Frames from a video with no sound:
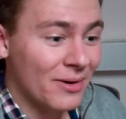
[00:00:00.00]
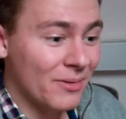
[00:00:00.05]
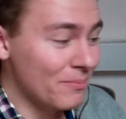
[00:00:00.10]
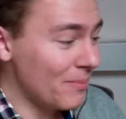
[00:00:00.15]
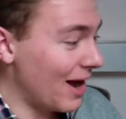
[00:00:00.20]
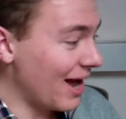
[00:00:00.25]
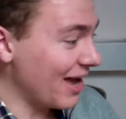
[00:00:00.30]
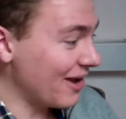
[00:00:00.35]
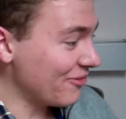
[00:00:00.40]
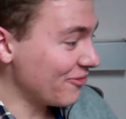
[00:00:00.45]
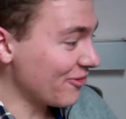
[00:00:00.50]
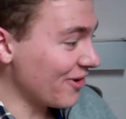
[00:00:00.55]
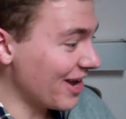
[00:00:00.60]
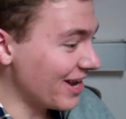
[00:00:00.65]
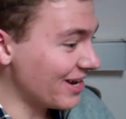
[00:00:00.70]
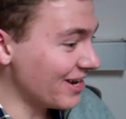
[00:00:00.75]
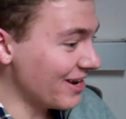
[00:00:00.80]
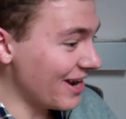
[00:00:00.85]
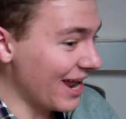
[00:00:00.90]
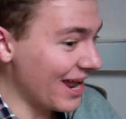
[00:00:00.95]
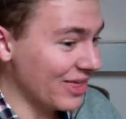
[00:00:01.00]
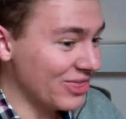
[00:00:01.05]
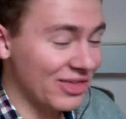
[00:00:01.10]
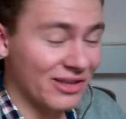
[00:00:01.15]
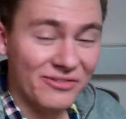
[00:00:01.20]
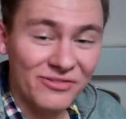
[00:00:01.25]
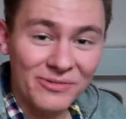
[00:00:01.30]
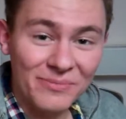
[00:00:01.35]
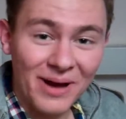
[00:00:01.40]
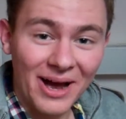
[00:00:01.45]
my friend
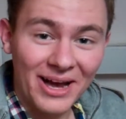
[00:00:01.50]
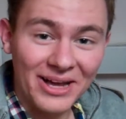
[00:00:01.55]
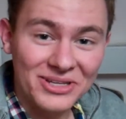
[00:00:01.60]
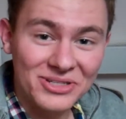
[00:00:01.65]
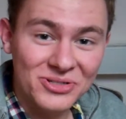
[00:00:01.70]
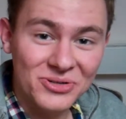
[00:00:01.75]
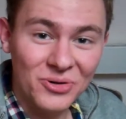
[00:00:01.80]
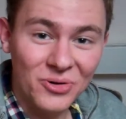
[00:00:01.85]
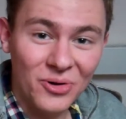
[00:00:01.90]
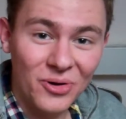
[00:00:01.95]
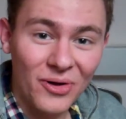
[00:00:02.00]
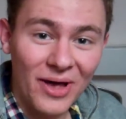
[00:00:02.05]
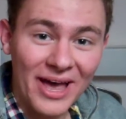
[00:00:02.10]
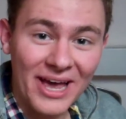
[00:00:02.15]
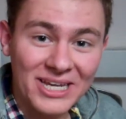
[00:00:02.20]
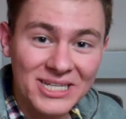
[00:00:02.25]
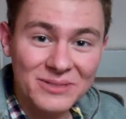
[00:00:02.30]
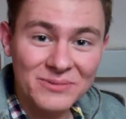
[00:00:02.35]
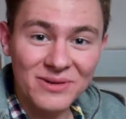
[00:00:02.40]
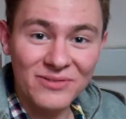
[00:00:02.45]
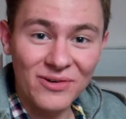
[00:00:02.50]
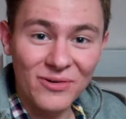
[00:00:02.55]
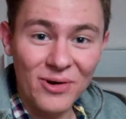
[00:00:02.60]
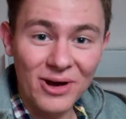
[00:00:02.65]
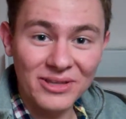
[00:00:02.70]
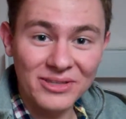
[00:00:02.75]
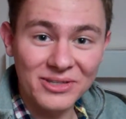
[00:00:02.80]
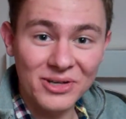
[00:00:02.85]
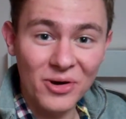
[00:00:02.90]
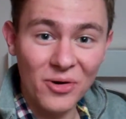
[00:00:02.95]
Nathan from high school asked me if I
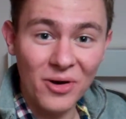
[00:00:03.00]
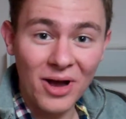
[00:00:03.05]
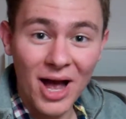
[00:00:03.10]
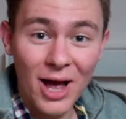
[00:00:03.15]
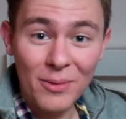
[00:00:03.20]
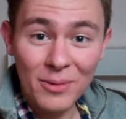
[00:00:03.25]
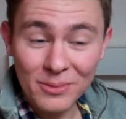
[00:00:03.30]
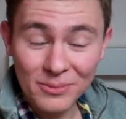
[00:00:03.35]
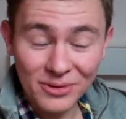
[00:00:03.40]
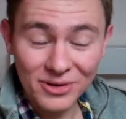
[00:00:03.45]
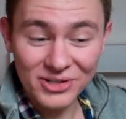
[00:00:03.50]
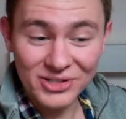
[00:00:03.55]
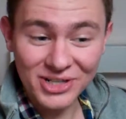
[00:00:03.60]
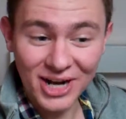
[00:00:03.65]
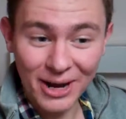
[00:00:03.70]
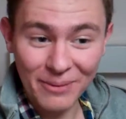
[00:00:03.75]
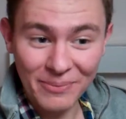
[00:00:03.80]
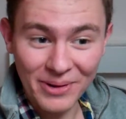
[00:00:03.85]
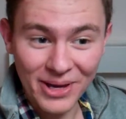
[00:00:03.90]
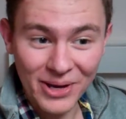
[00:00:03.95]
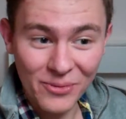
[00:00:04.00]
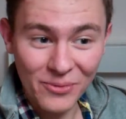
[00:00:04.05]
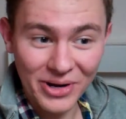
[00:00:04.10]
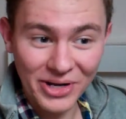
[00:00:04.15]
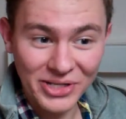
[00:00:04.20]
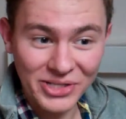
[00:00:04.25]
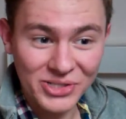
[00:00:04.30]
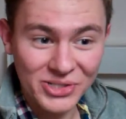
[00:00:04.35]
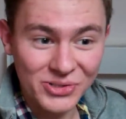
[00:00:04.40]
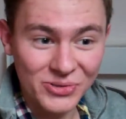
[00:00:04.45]
wanted to go comic book shopping,
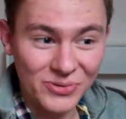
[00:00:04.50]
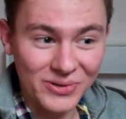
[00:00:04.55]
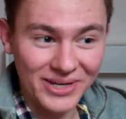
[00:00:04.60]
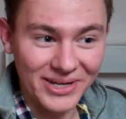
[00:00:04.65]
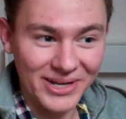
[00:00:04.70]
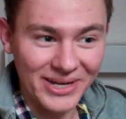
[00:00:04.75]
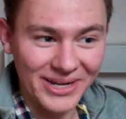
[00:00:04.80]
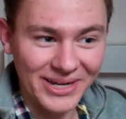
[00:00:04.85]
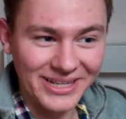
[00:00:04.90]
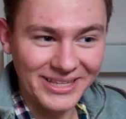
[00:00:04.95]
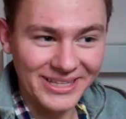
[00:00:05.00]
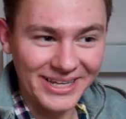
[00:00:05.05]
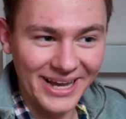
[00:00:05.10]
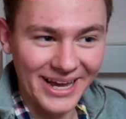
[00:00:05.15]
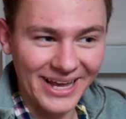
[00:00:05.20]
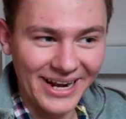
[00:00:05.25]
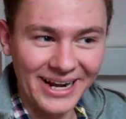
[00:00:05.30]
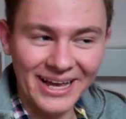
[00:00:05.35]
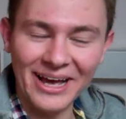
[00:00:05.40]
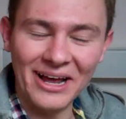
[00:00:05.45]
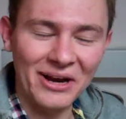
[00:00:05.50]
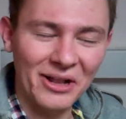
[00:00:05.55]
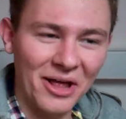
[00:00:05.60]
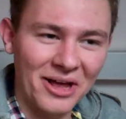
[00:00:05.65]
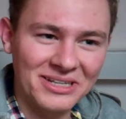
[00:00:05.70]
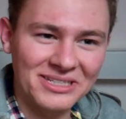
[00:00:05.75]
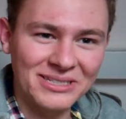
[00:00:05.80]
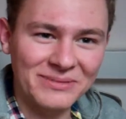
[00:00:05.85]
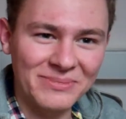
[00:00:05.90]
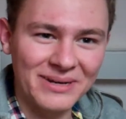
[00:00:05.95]
which we did and got
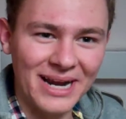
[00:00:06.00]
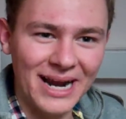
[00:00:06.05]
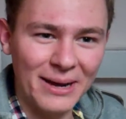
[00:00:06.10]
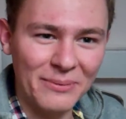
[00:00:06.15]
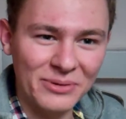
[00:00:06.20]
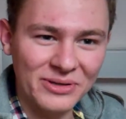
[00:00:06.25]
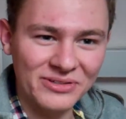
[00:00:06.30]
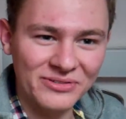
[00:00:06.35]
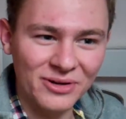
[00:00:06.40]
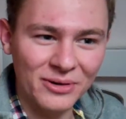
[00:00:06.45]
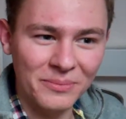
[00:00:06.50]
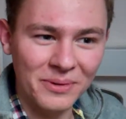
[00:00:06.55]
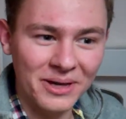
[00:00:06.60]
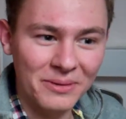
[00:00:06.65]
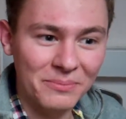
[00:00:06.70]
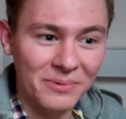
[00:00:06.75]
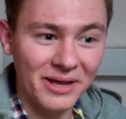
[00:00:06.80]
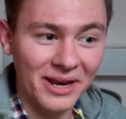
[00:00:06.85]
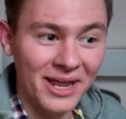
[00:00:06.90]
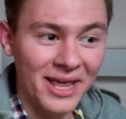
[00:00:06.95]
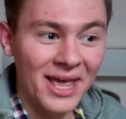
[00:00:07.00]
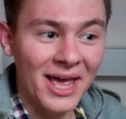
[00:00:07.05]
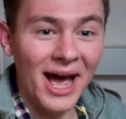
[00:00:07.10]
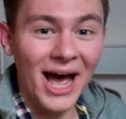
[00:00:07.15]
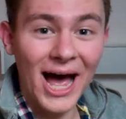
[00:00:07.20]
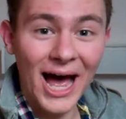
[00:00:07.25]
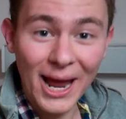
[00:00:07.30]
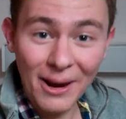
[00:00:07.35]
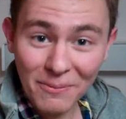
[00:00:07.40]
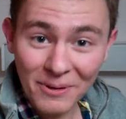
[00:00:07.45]
lost in Minneapolis for a bit, but
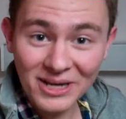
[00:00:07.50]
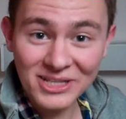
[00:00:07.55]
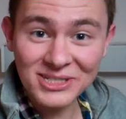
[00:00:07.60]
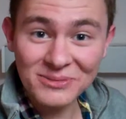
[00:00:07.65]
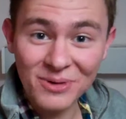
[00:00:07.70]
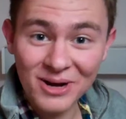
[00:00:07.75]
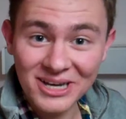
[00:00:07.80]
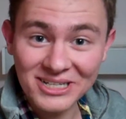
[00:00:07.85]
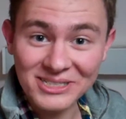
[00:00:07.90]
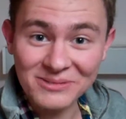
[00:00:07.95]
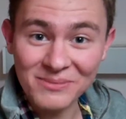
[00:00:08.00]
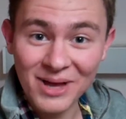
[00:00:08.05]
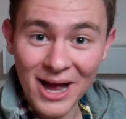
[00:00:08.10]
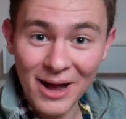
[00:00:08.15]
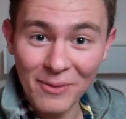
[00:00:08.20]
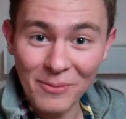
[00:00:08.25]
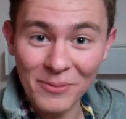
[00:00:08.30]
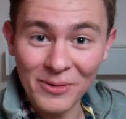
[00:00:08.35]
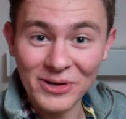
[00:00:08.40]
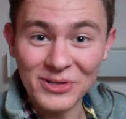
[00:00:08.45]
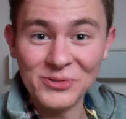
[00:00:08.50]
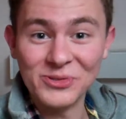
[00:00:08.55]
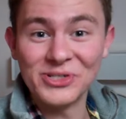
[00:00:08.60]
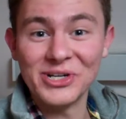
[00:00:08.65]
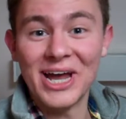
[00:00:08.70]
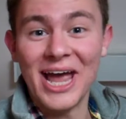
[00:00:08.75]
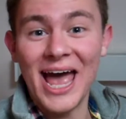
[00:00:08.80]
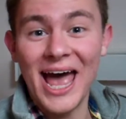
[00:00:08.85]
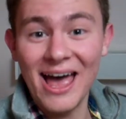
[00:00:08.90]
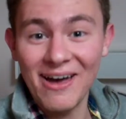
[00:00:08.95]
I bought some awesome comic books, which
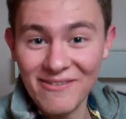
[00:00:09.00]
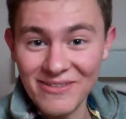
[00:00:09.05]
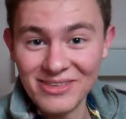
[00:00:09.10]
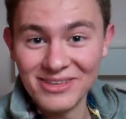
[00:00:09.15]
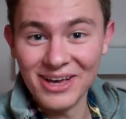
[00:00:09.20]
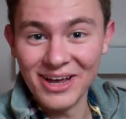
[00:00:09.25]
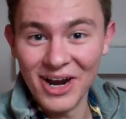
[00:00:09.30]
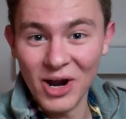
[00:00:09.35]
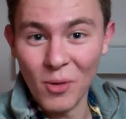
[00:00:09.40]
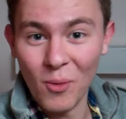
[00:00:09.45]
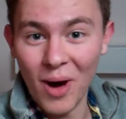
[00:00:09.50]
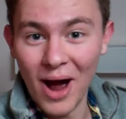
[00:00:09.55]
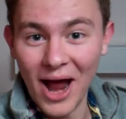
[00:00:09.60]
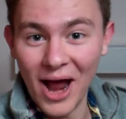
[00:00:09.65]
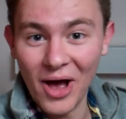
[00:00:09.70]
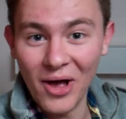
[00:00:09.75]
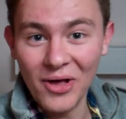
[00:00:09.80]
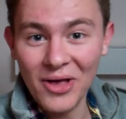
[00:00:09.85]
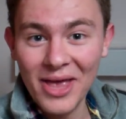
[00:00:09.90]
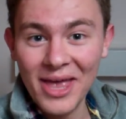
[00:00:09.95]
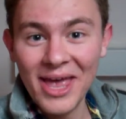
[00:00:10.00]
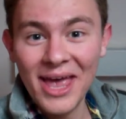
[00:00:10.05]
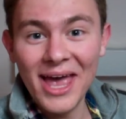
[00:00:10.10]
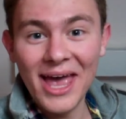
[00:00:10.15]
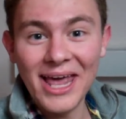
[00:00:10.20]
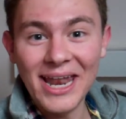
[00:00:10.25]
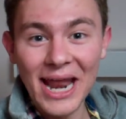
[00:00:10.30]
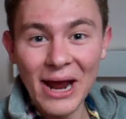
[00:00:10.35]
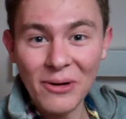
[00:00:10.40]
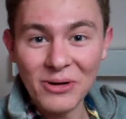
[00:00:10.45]
I haven't done in a while,
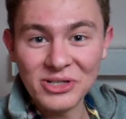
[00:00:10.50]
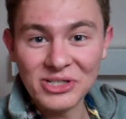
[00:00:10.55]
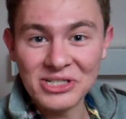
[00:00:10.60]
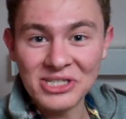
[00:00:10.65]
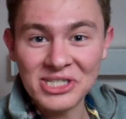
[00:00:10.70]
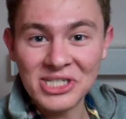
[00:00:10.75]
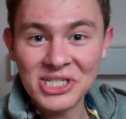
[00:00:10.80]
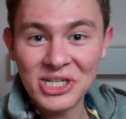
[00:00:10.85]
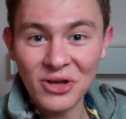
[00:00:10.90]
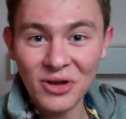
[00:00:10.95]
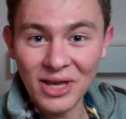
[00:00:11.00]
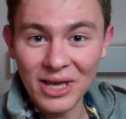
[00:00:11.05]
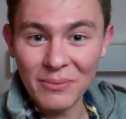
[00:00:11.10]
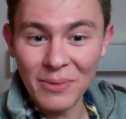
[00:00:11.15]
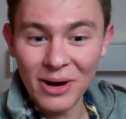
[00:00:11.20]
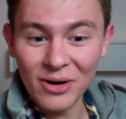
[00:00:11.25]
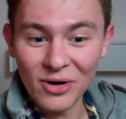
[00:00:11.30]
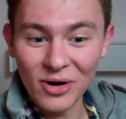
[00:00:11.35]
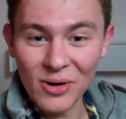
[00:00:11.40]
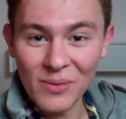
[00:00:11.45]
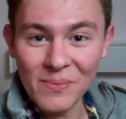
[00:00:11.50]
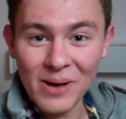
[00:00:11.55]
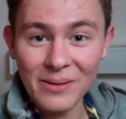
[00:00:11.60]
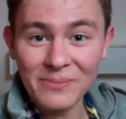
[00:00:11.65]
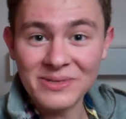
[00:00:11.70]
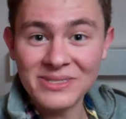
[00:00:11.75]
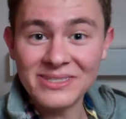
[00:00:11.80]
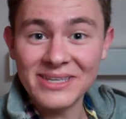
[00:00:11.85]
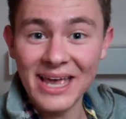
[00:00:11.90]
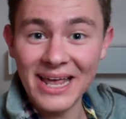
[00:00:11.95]
and now we're just chilling in my room. I'm
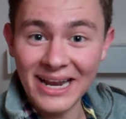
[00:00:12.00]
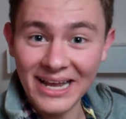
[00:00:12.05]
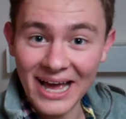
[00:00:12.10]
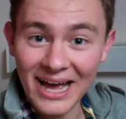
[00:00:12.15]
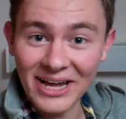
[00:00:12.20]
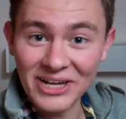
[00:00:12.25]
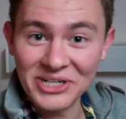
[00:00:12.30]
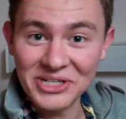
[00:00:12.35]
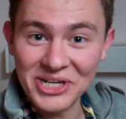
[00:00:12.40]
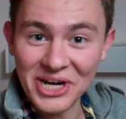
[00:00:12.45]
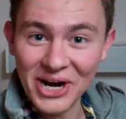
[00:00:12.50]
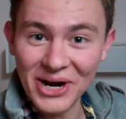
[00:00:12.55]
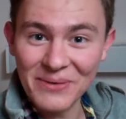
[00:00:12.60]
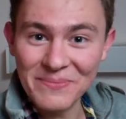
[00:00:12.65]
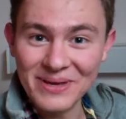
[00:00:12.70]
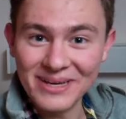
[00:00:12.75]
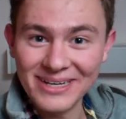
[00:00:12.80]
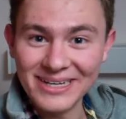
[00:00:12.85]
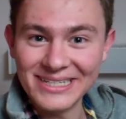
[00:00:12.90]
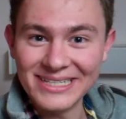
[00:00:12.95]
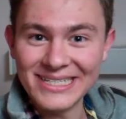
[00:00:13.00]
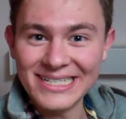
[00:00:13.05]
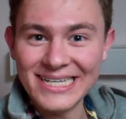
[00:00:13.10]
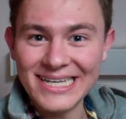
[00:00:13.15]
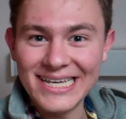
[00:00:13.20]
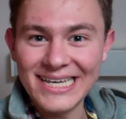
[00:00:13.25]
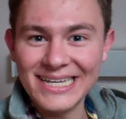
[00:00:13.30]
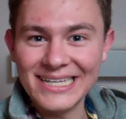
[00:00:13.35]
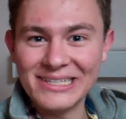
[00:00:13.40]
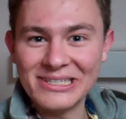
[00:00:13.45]
standing on a chair because
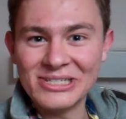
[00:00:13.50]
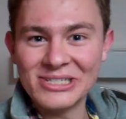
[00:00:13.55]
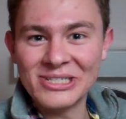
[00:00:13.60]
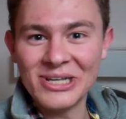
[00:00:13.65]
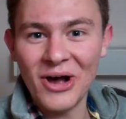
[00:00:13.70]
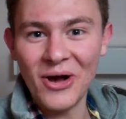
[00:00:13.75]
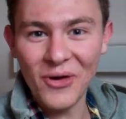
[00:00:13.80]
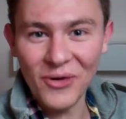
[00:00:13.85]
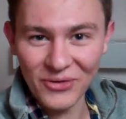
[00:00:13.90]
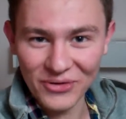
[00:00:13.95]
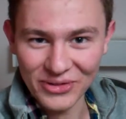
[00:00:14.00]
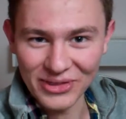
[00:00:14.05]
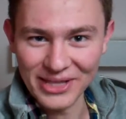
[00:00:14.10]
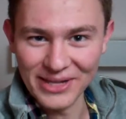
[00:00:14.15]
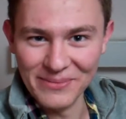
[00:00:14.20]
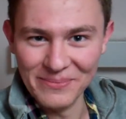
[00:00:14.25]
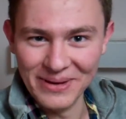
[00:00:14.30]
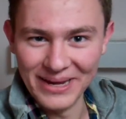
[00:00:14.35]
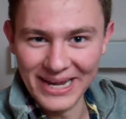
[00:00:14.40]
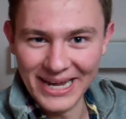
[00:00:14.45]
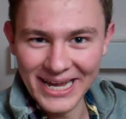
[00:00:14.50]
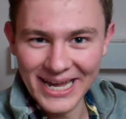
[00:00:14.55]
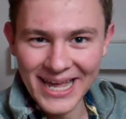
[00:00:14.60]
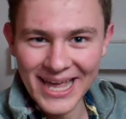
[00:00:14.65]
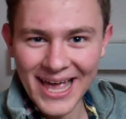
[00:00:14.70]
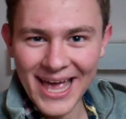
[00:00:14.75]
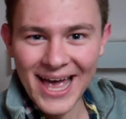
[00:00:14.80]
he is taller than me.